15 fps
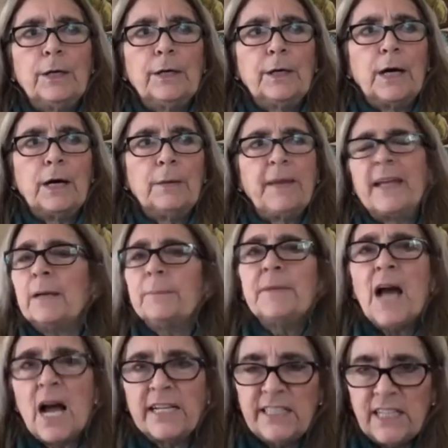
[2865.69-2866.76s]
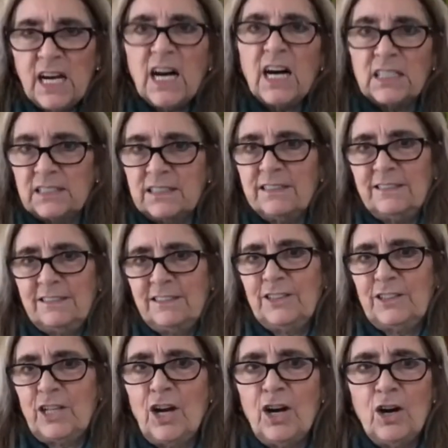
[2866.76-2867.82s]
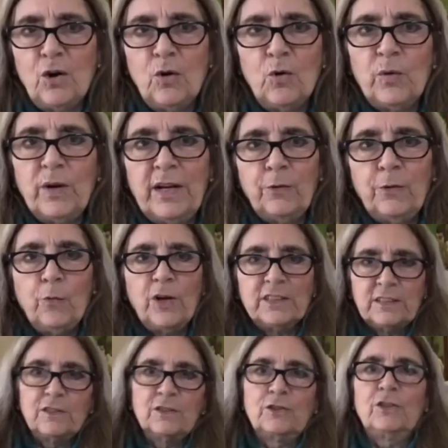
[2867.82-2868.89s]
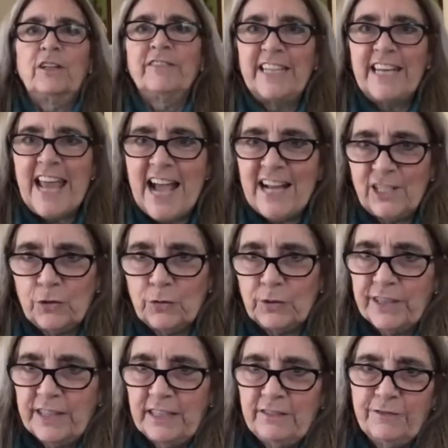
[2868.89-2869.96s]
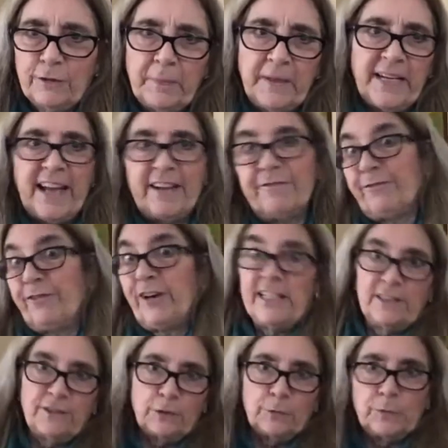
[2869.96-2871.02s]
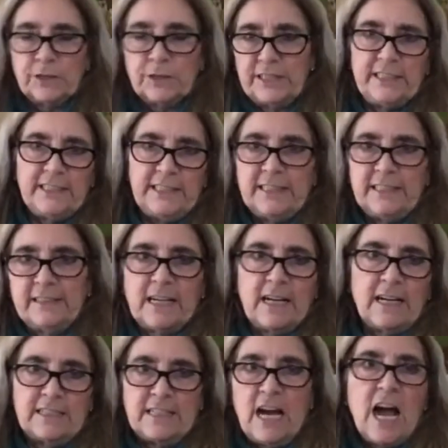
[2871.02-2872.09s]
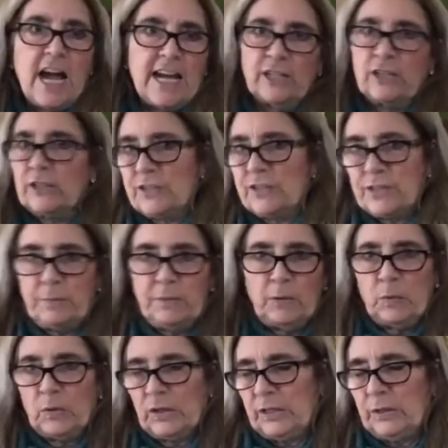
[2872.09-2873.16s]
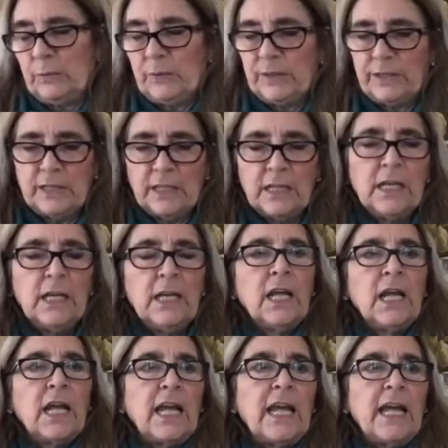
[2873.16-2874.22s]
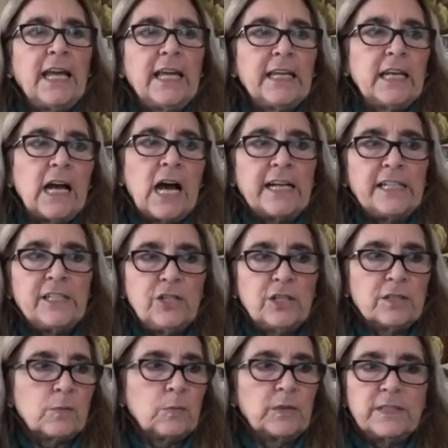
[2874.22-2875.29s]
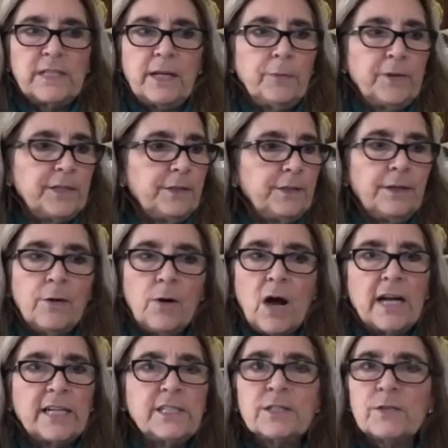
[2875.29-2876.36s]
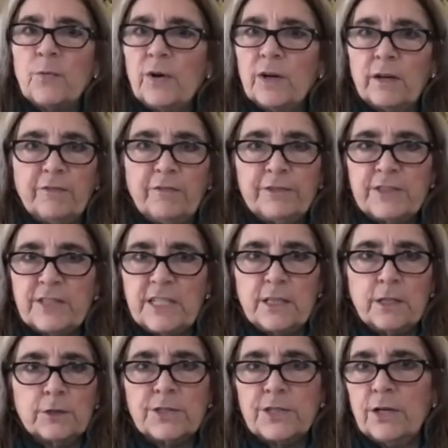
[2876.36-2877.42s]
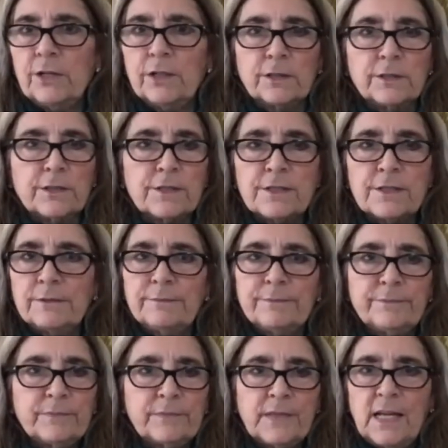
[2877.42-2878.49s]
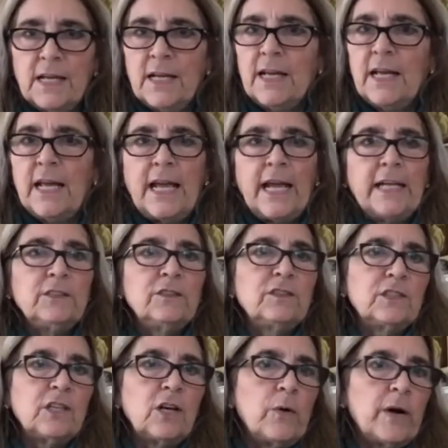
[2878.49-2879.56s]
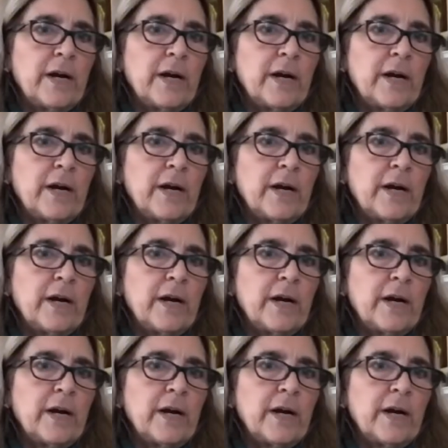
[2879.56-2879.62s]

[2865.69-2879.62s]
and I'm not young, so it wasn't sort of a natural thing for me to have friends who were indie dyers to be working with. And I just one day went, I just want to see those yarns. And so I